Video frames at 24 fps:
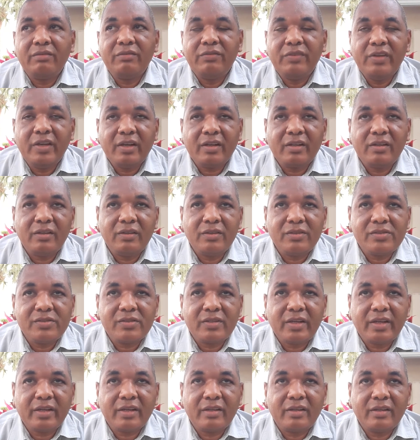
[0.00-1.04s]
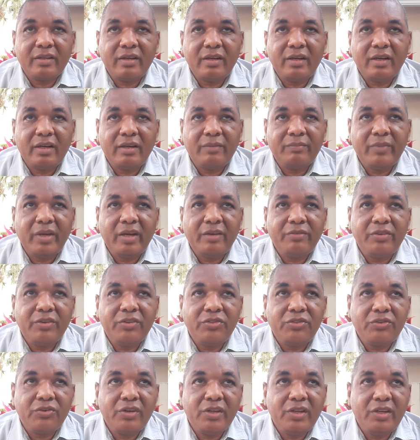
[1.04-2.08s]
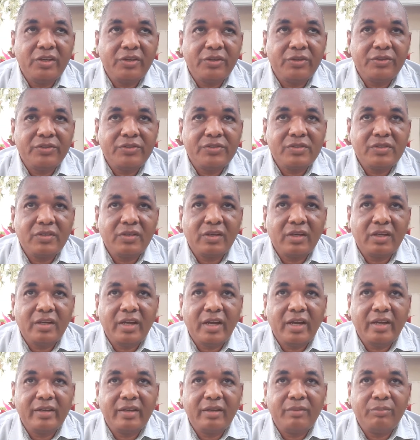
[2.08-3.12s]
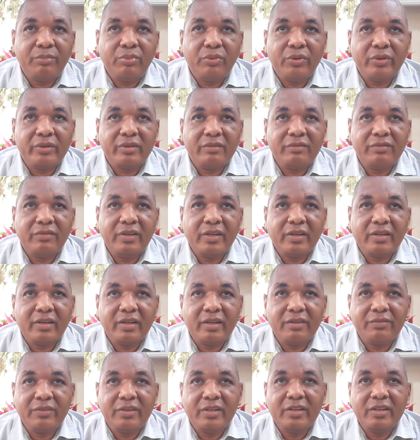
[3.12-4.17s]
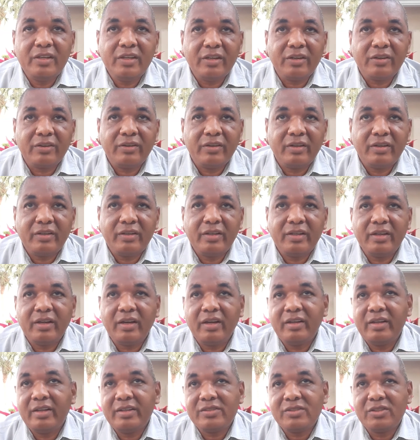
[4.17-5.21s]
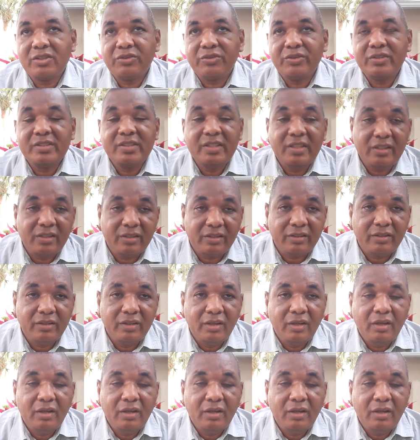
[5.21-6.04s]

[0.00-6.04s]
vehicles like every 3 years. You cannot import a vehicle every year unless you're a dealer,